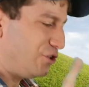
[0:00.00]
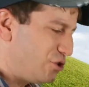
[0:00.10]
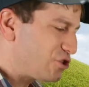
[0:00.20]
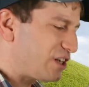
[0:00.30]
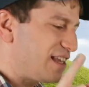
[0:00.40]

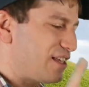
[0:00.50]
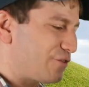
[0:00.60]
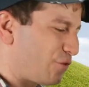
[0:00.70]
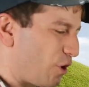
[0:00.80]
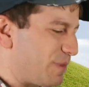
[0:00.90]
Usually this
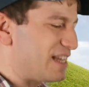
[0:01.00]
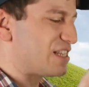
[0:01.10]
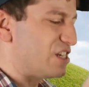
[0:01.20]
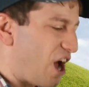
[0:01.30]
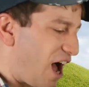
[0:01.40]
form
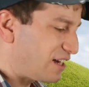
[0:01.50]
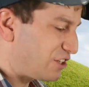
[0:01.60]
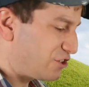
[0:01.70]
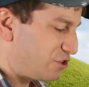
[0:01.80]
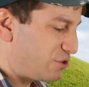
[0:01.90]
is not
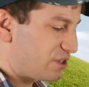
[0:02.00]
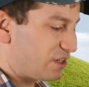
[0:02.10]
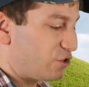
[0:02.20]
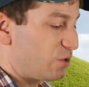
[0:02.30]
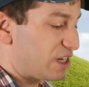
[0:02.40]

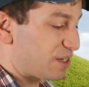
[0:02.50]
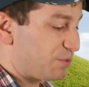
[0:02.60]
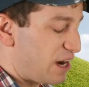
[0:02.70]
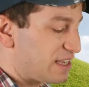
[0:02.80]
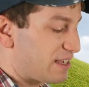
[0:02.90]
used to
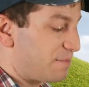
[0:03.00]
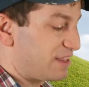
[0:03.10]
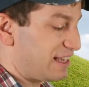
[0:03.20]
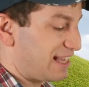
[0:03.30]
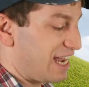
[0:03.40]
express
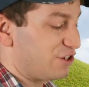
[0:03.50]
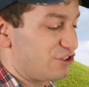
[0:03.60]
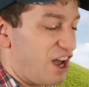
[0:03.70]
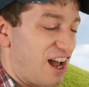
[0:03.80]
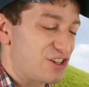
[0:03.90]
something that you're
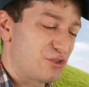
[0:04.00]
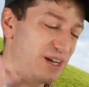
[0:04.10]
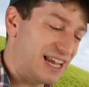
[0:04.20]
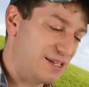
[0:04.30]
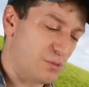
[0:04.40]
not
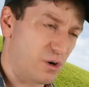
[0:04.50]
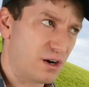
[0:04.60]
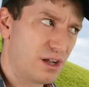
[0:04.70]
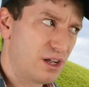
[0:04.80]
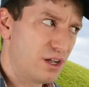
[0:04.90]
doing
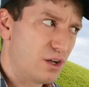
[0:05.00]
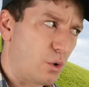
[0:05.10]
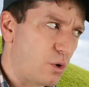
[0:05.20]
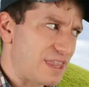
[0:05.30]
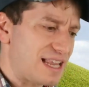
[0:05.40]
anymore,
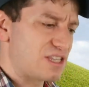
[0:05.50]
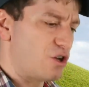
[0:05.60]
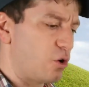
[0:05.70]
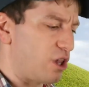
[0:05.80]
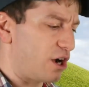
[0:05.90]
or that's
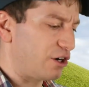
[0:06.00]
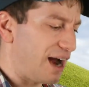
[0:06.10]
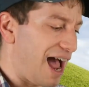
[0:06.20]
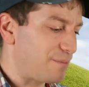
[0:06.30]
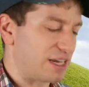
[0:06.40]
no longer
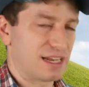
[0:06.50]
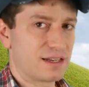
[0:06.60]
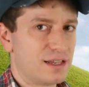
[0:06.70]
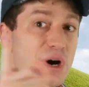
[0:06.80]
happening.